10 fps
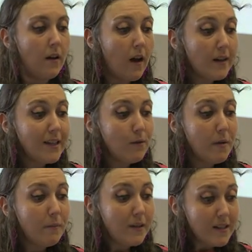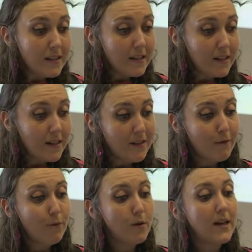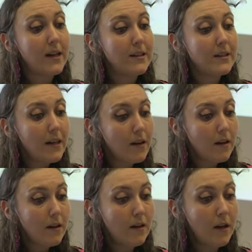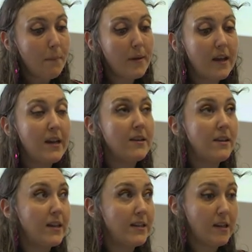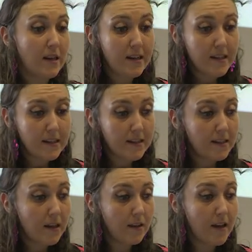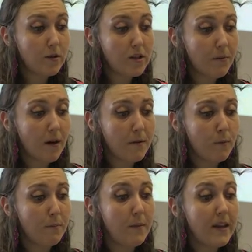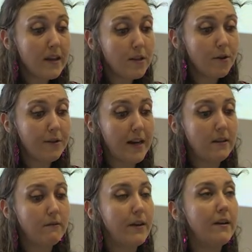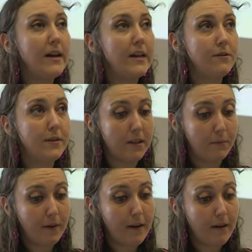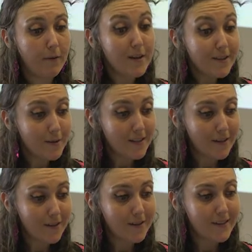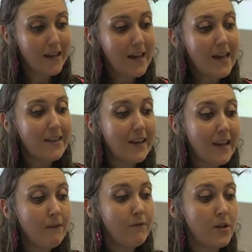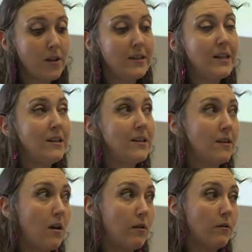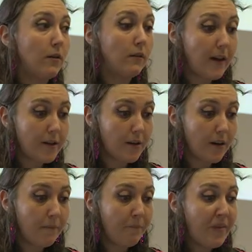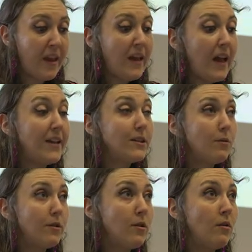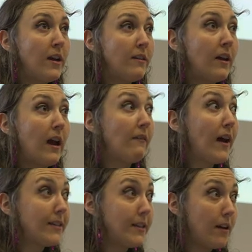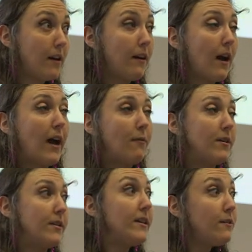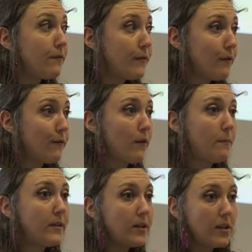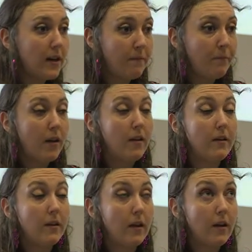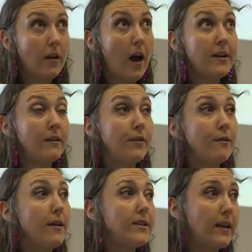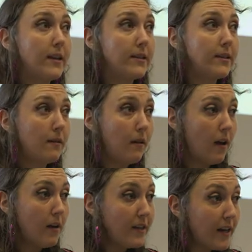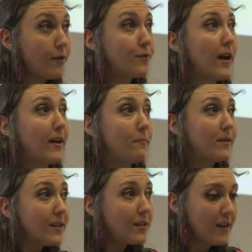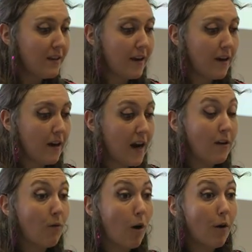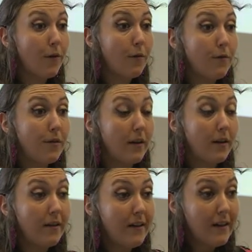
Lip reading: Huxley would be pleased to hear that 4 decades later, beginning in the 1990s, the English department would begin to create the very interdisciplinary research centers that he envisioned in his inaugural lecture. And it's worth noting that last year I was interviewed for a position, a cognitive literary studies tenure track position there, and although the